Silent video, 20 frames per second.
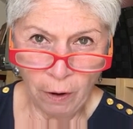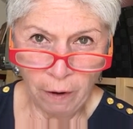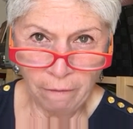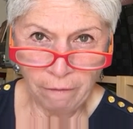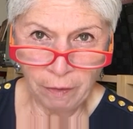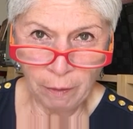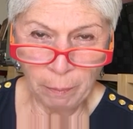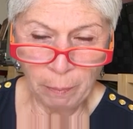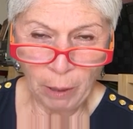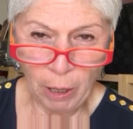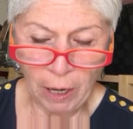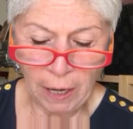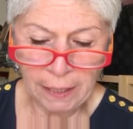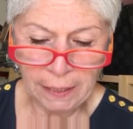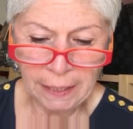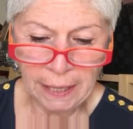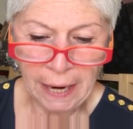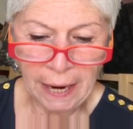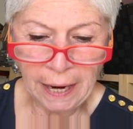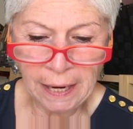of the
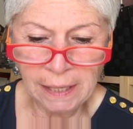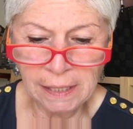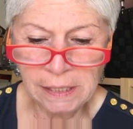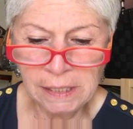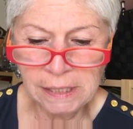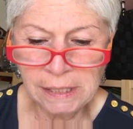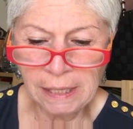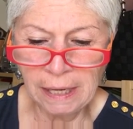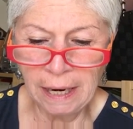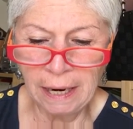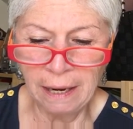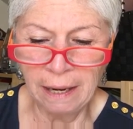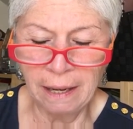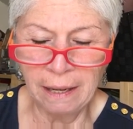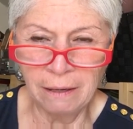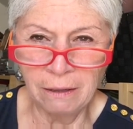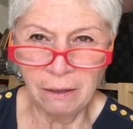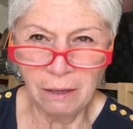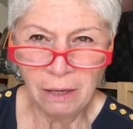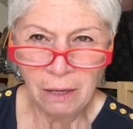podcast,
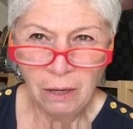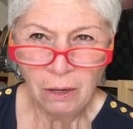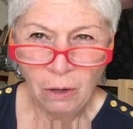and